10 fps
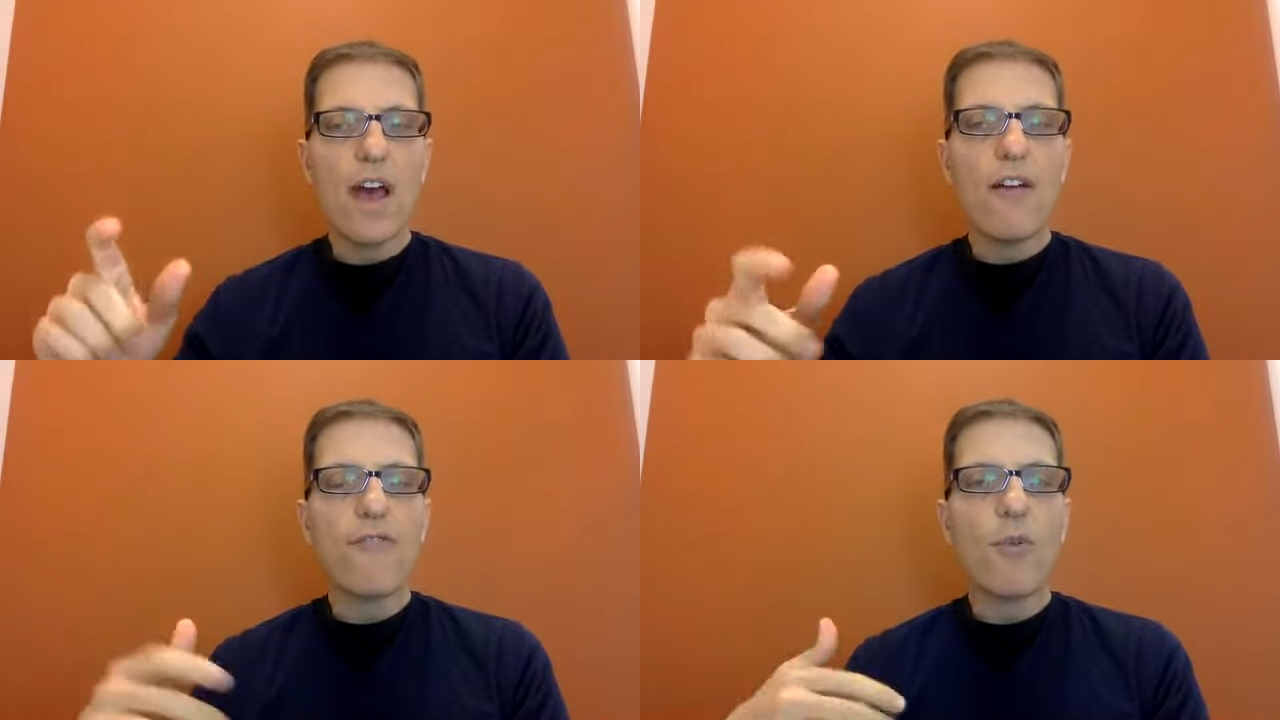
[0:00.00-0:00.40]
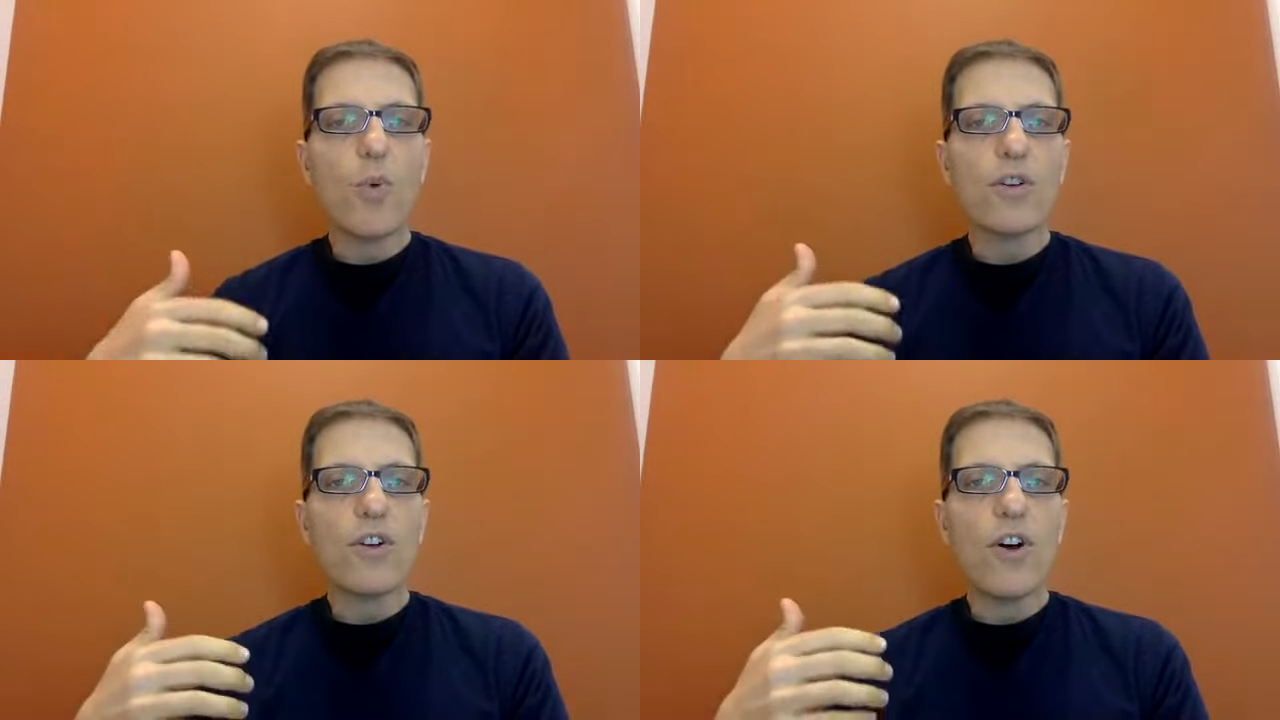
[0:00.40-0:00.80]
from
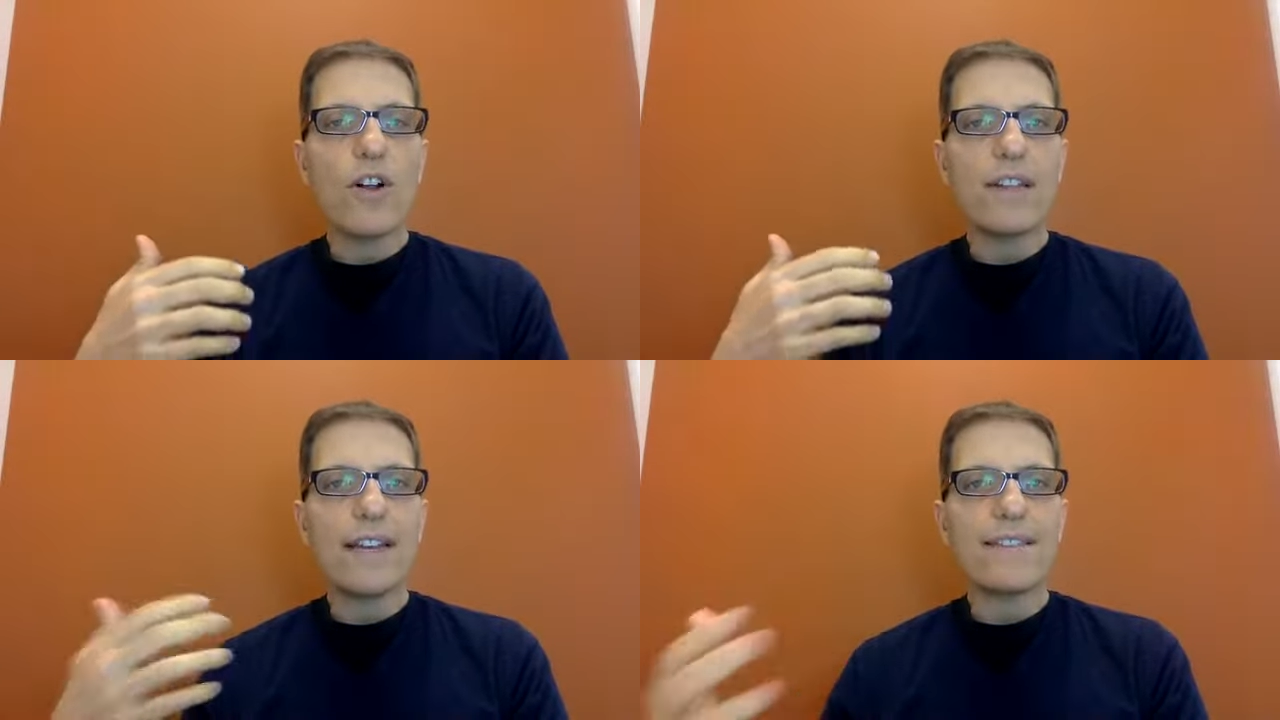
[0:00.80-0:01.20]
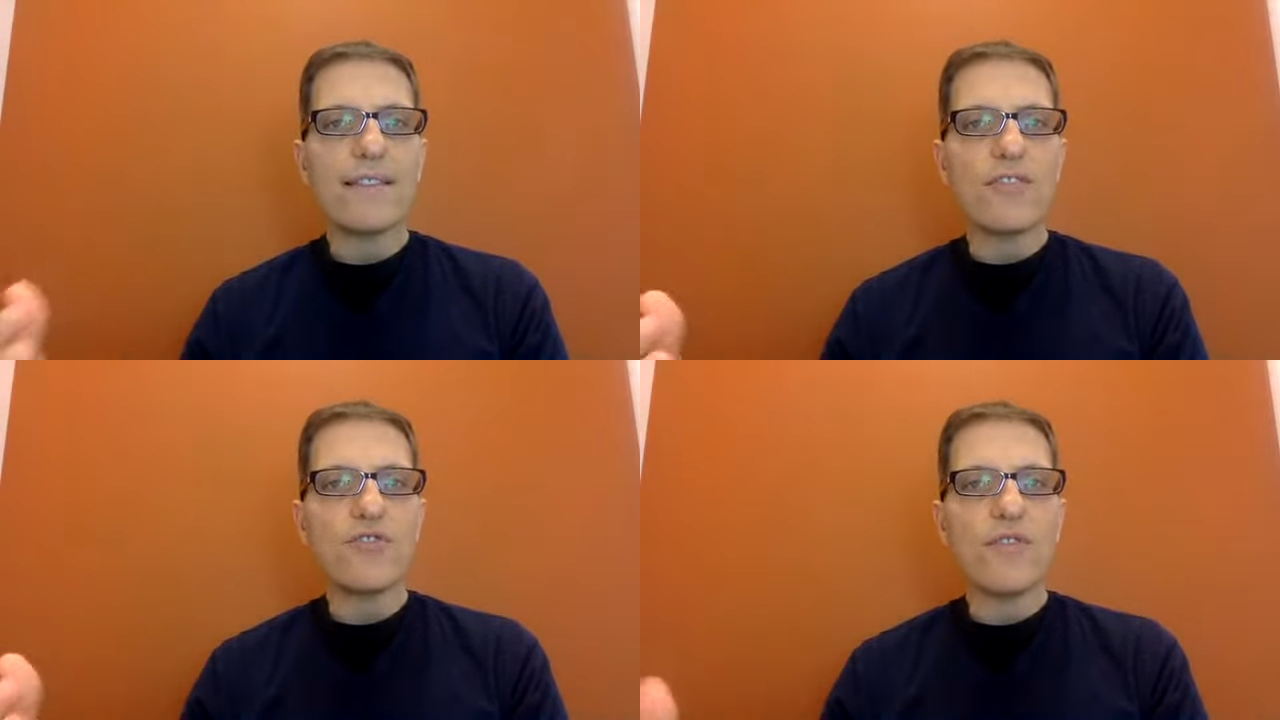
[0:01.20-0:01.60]
what are called
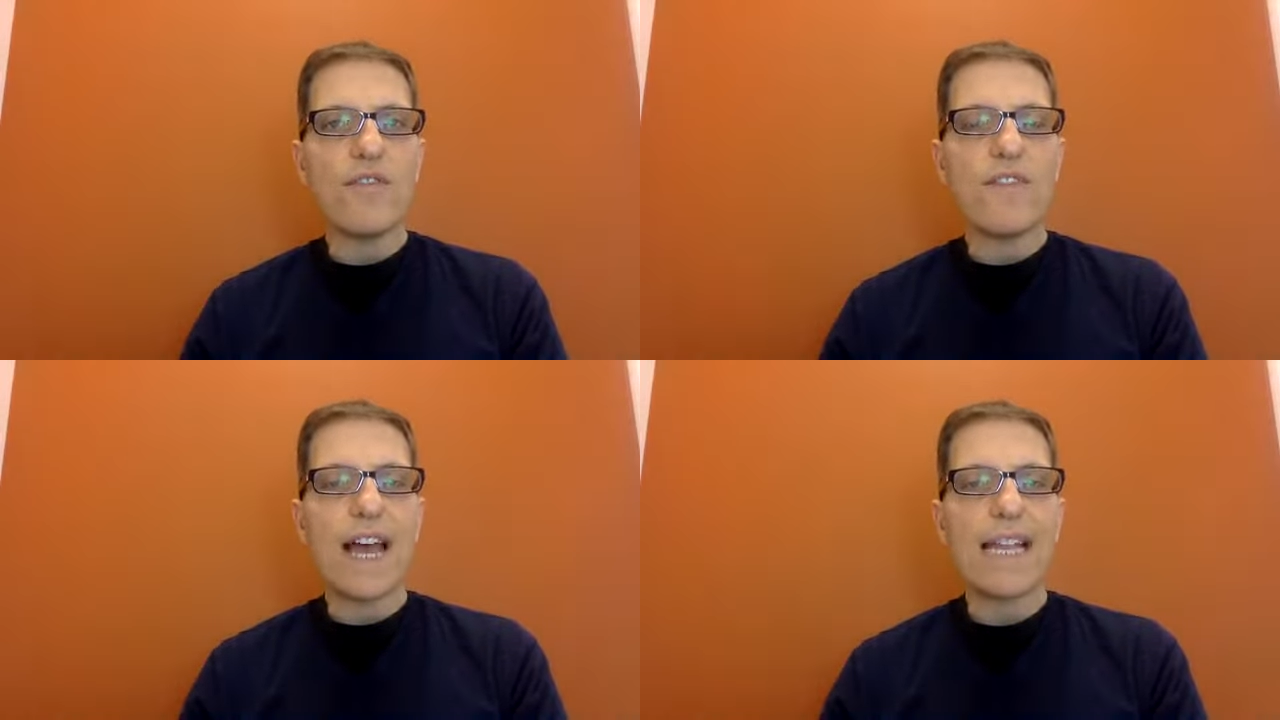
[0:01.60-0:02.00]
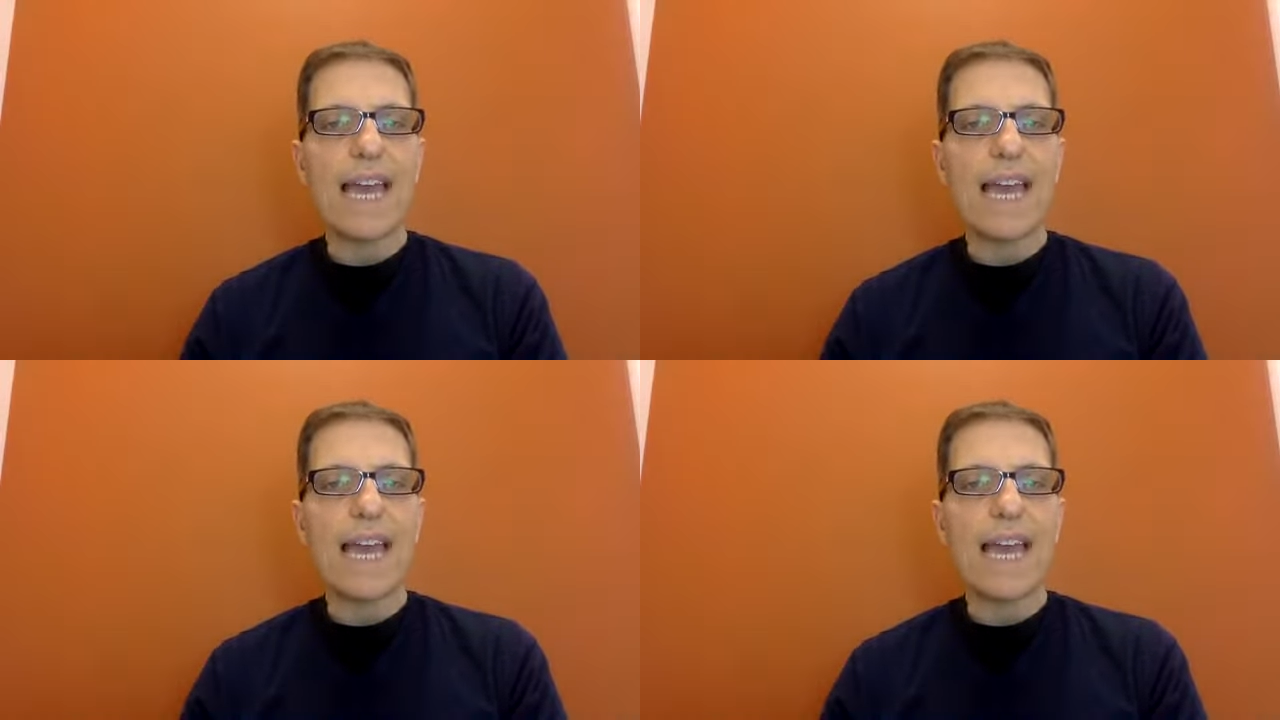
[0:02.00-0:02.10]
essential fatty